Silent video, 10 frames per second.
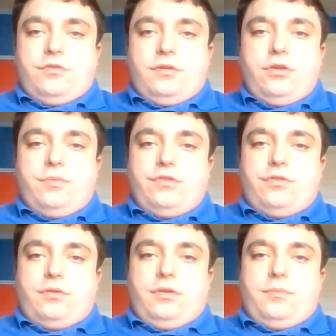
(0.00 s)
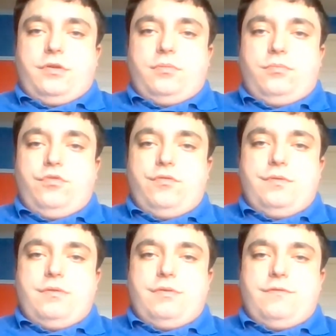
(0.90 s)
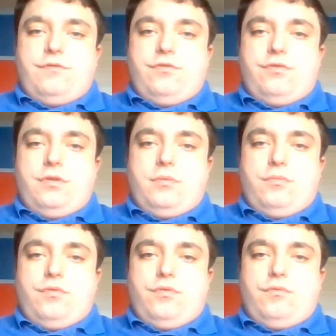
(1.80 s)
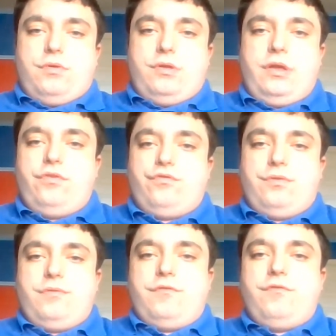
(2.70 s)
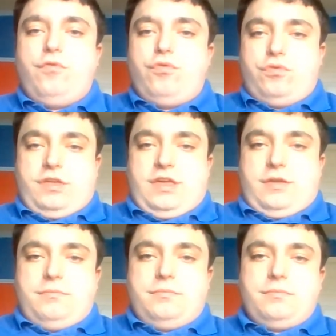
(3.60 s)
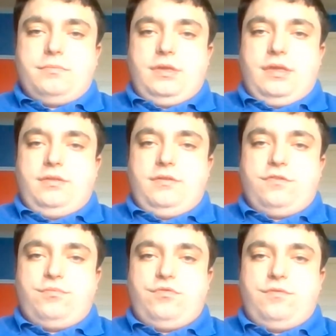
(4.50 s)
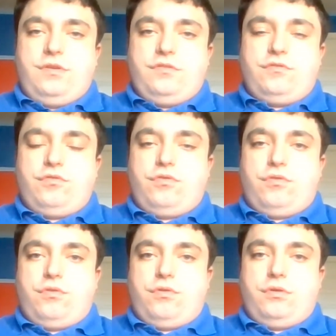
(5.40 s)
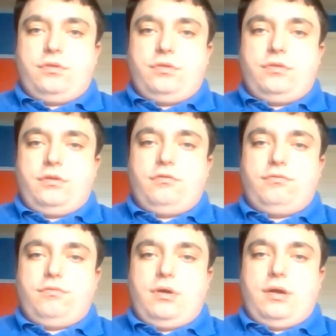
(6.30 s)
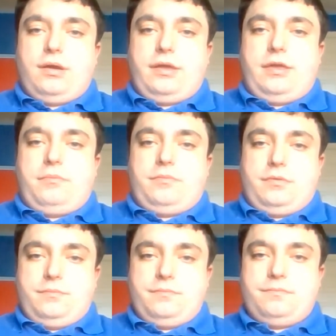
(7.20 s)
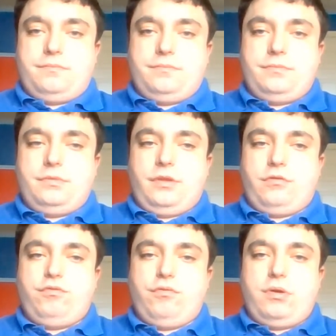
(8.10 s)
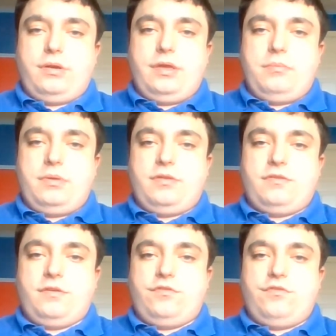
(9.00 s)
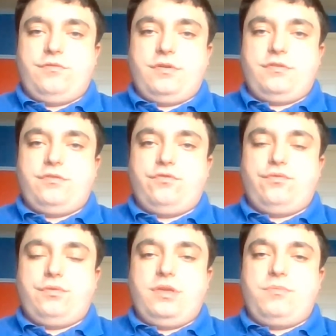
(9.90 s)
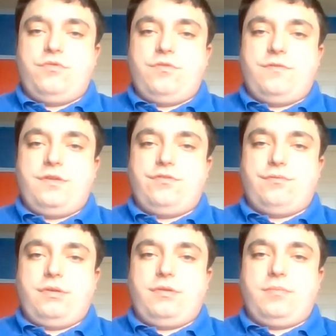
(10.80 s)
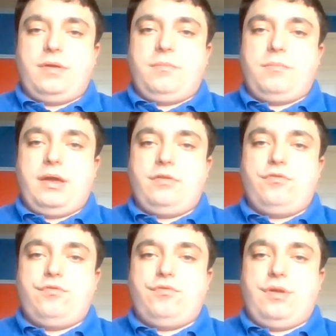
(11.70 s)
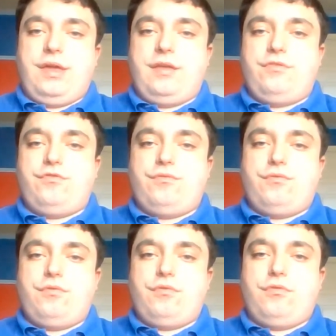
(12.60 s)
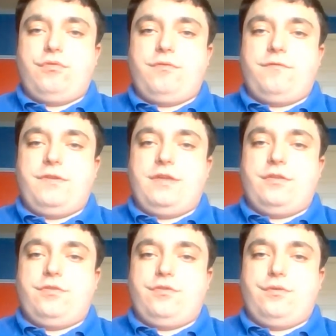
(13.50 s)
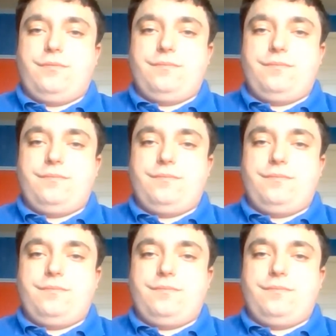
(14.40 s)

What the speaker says: Today I'll be talking about movie review number 140. And this movie is called The Crime. The Crime is a 2020 movie directed by Michael Angelo Corfino.